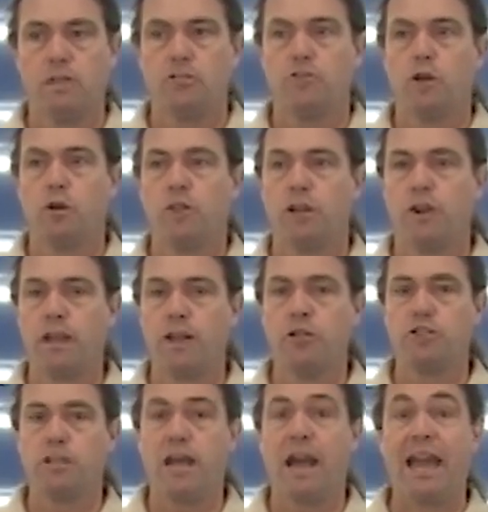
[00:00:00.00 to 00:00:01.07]
So their
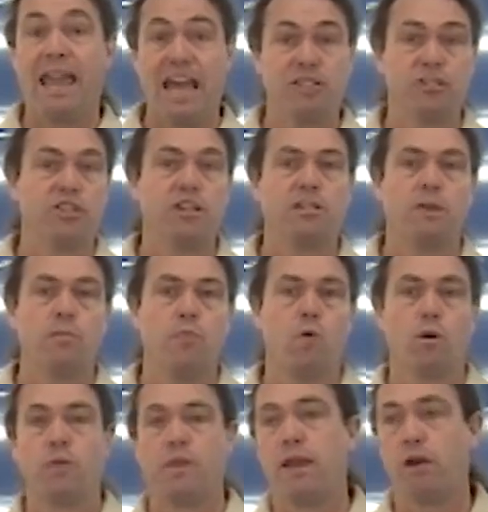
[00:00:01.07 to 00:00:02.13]
energy, I agitate them
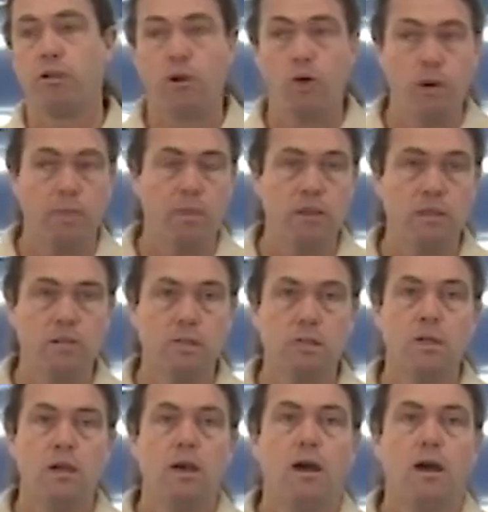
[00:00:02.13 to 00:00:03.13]
more without equipment.